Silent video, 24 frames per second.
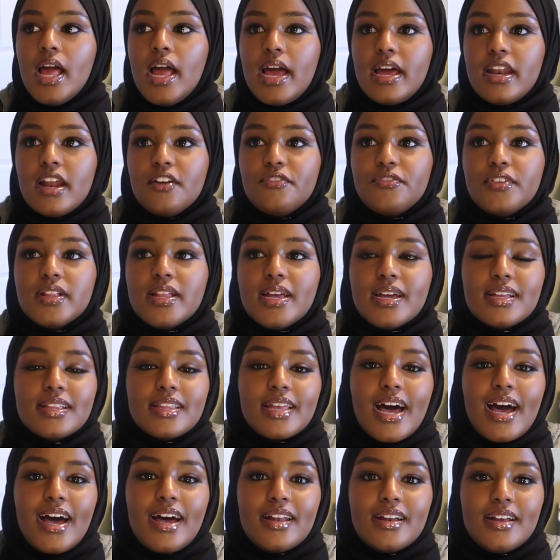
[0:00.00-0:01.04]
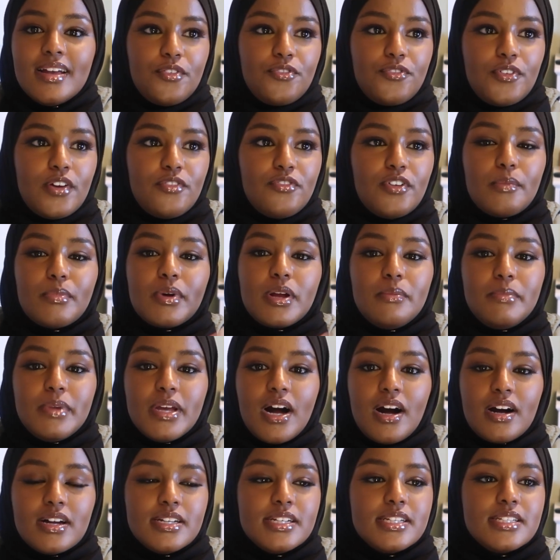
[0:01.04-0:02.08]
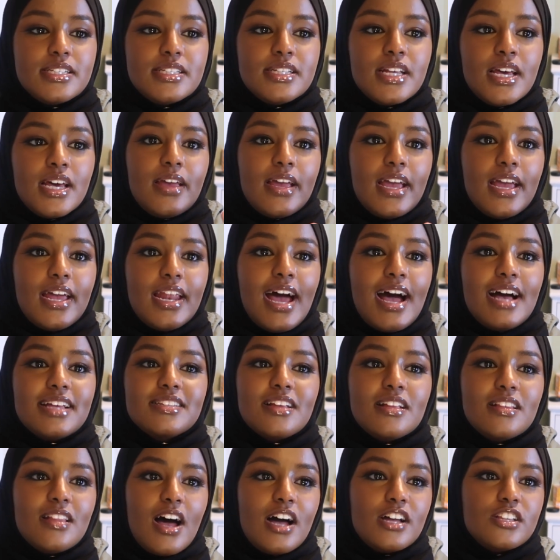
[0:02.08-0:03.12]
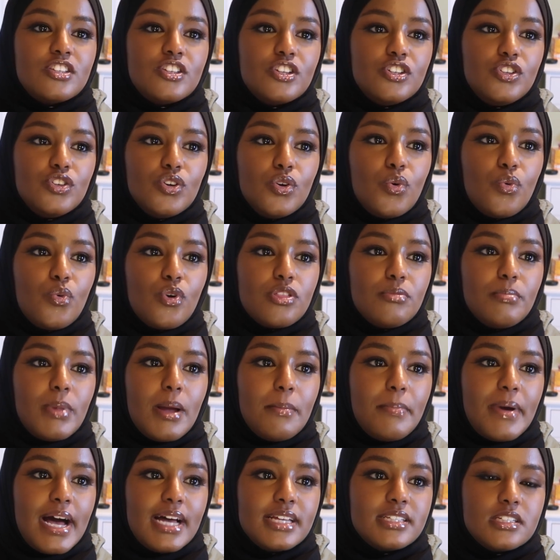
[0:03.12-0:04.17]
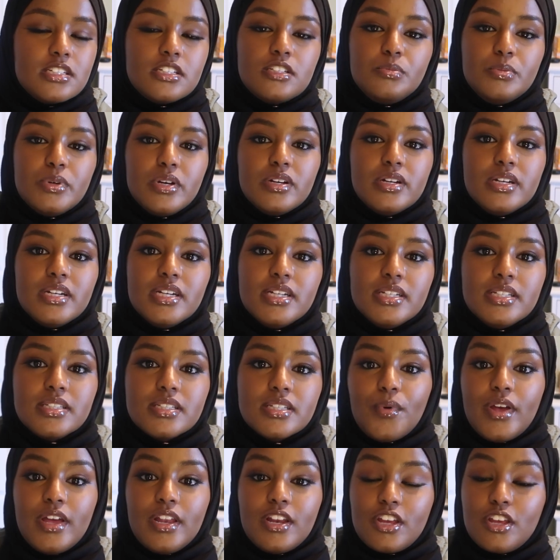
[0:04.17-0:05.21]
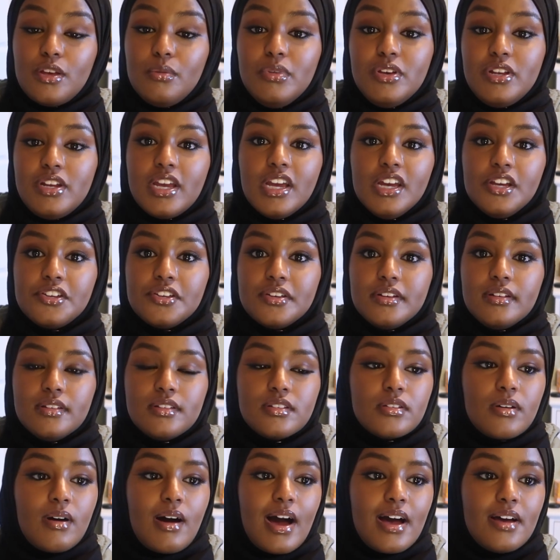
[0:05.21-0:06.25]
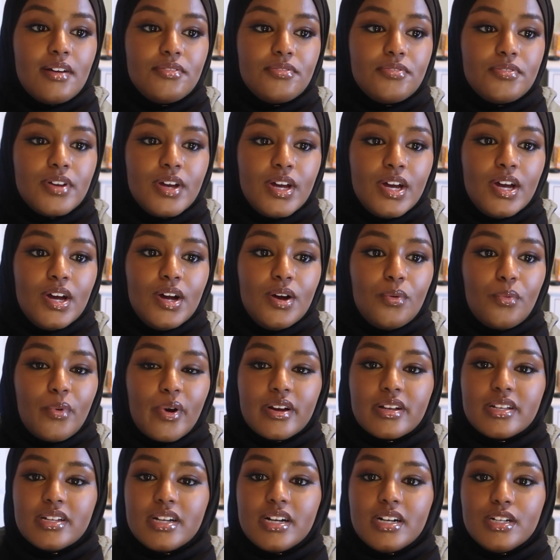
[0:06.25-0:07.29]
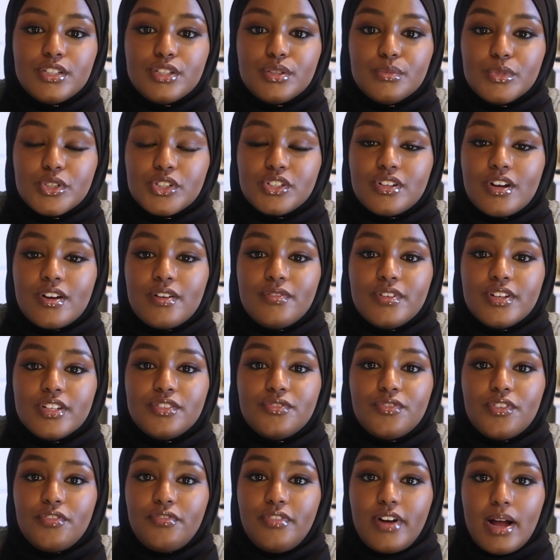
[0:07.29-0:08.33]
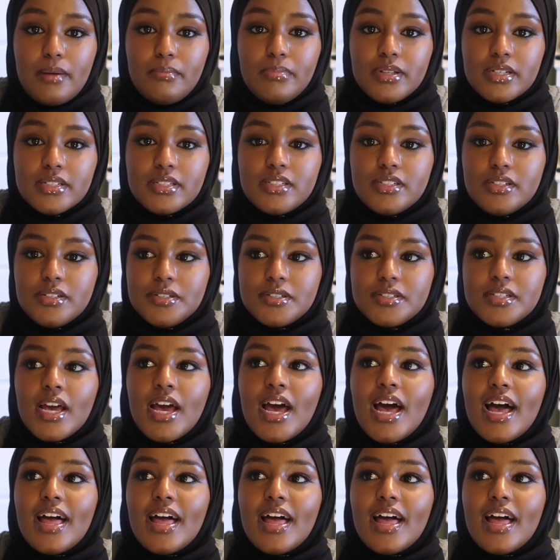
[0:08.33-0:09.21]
And I feel like that, if I'm going to be honest, it has a lot to do with my past experience in communication. So I've worked in customer service for 5+ years.